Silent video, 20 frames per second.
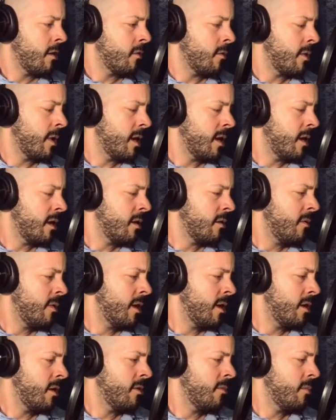we
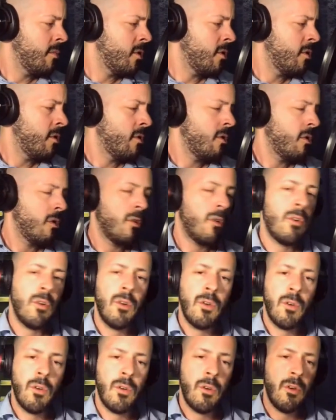will
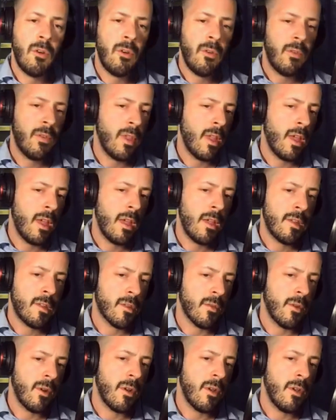move this
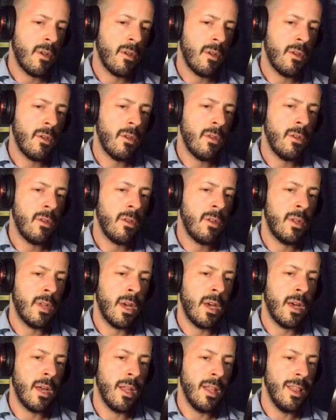world
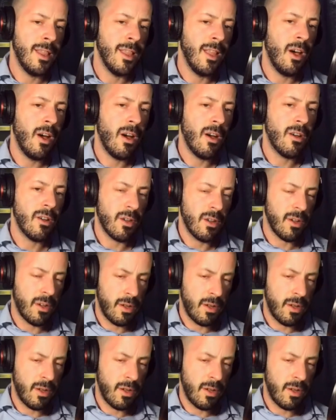along.